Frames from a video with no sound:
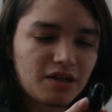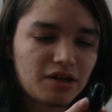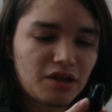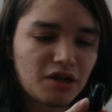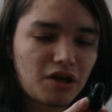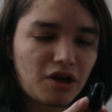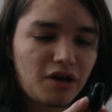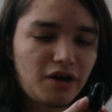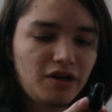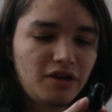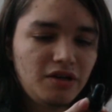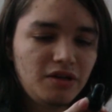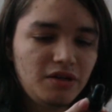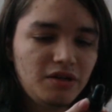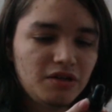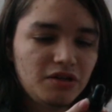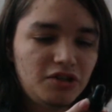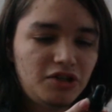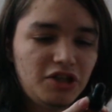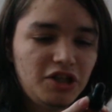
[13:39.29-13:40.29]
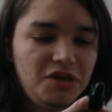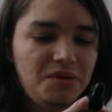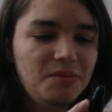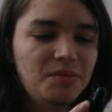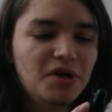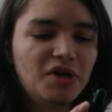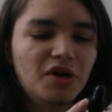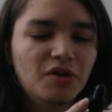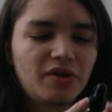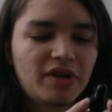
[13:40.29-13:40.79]

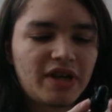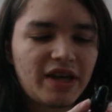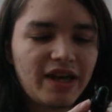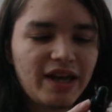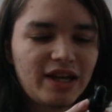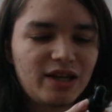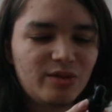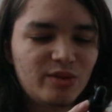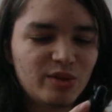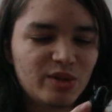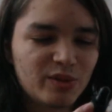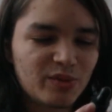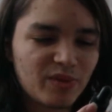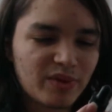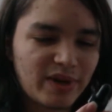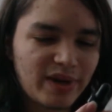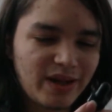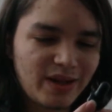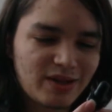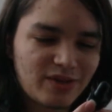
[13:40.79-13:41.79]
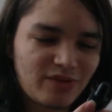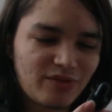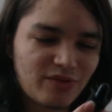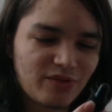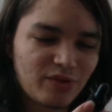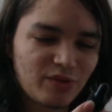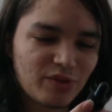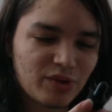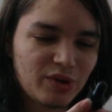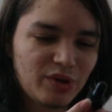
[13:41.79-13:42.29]
non-GMO cannabis plants
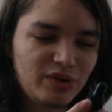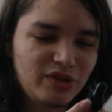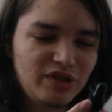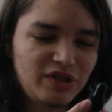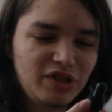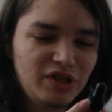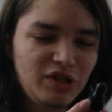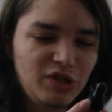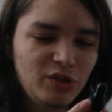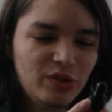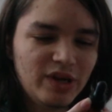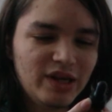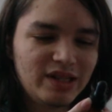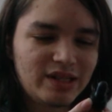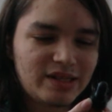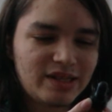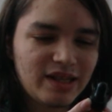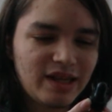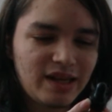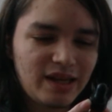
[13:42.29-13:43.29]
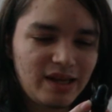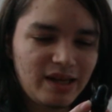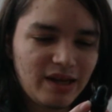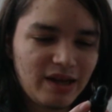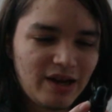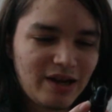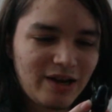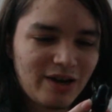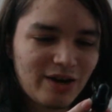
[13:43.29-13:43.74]
grown in the USA.